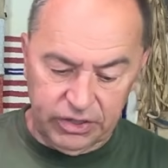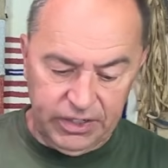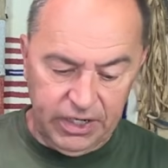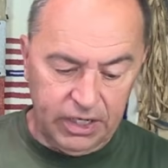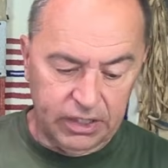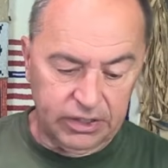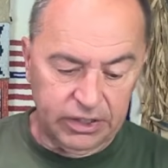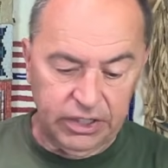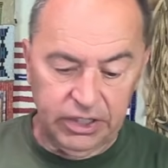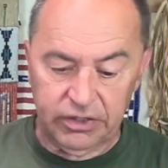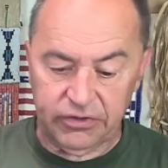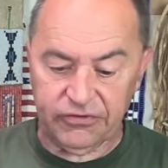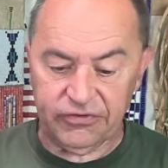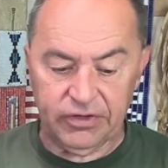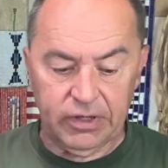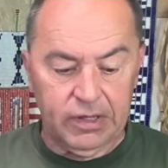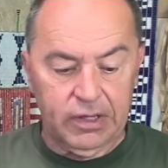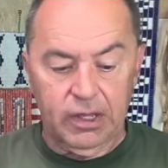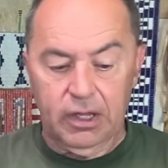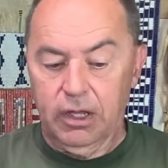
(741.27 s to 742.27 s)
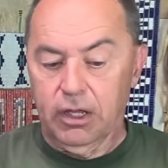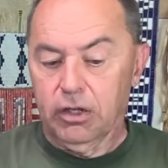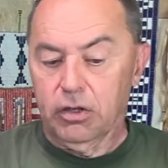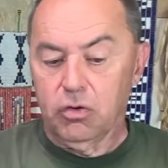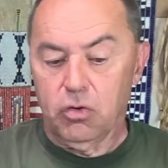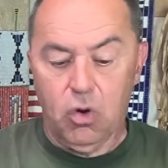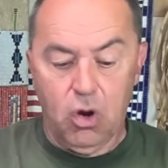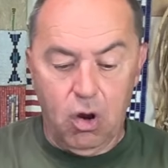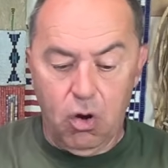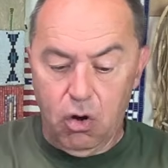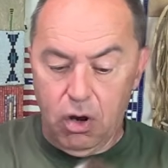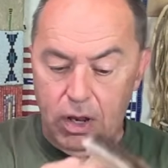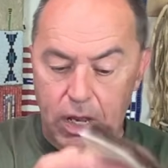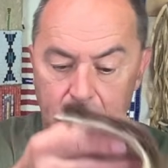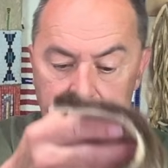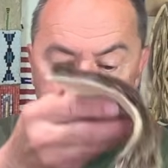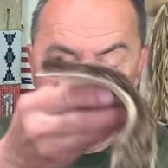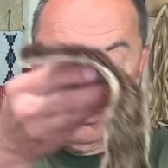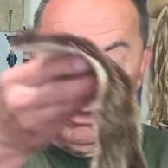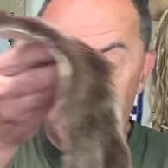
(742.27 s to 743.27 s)
techniques,
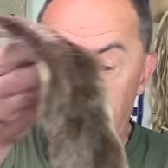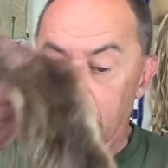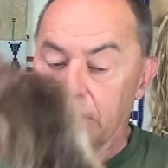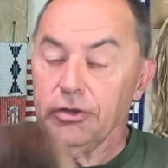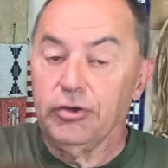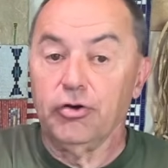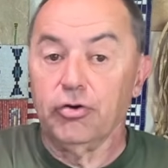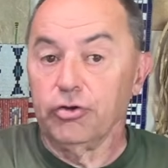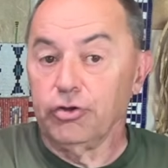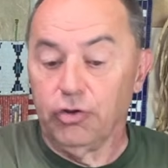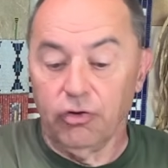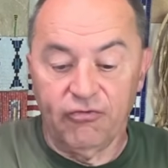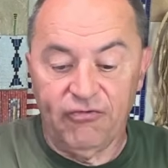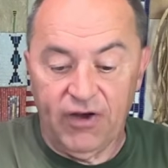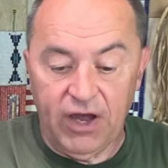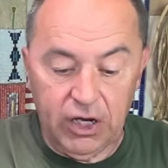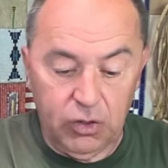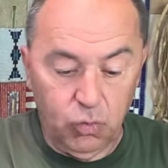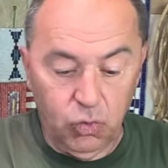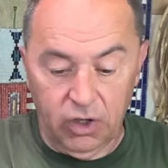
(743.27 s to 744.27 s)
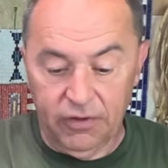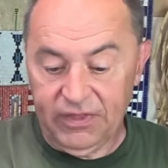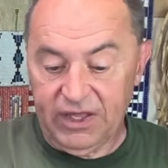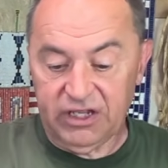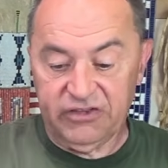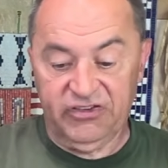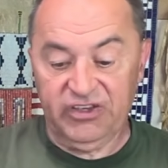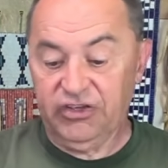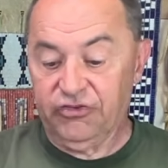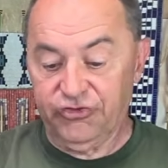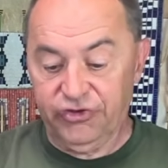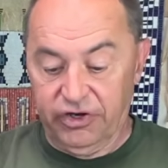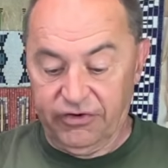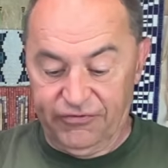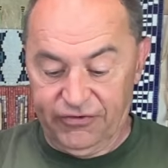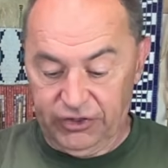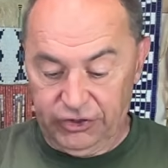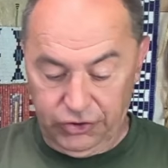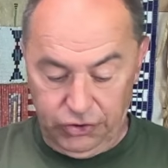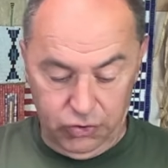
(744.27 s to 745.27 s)
and you know, you'll find one that's easier
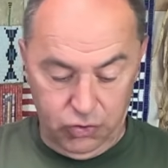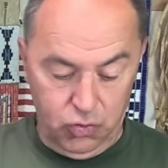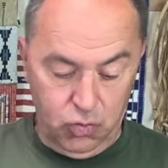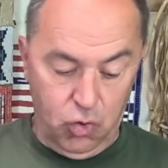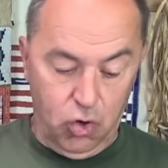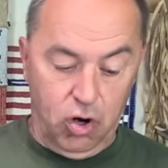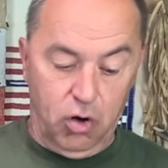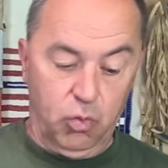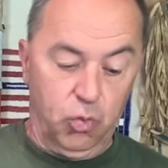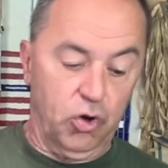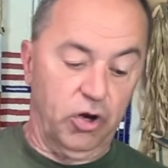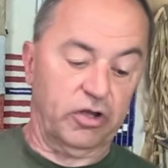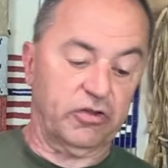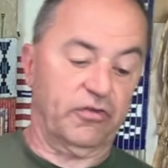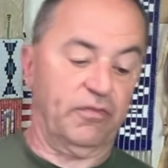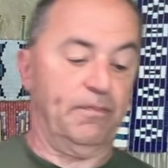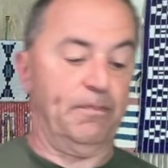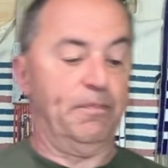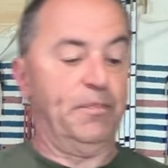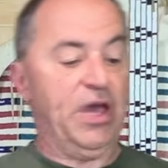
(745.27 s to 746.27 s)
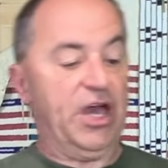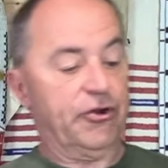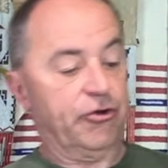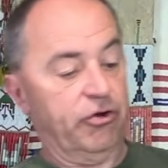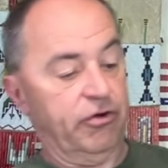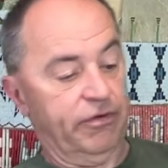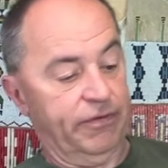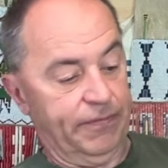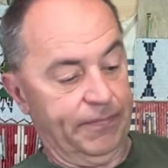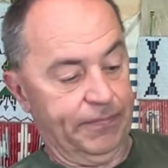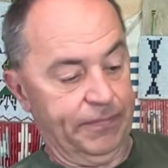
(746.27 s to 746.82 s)
for you or works better.